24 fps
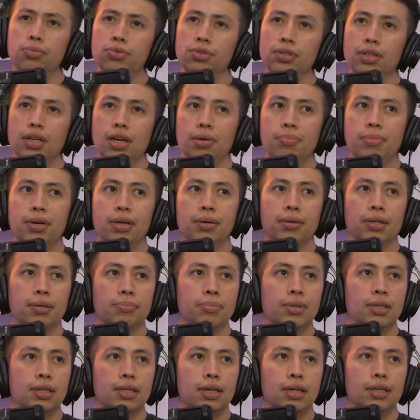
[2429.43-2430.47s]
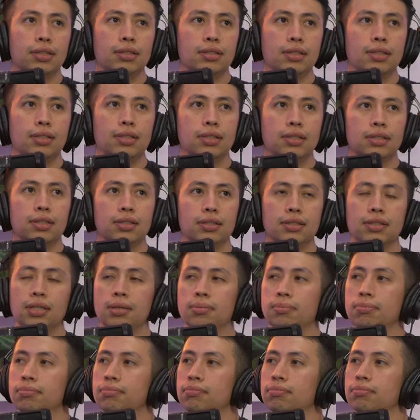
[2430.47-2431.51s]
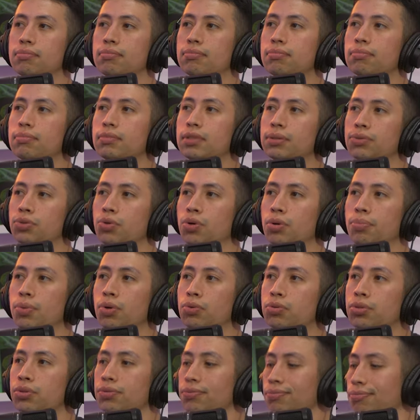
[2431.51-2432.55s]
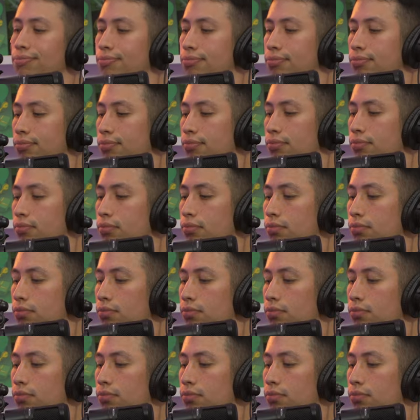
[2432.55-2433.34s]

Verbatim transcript: música mexicana is, I think, in the same same sort of boat too. Yeah,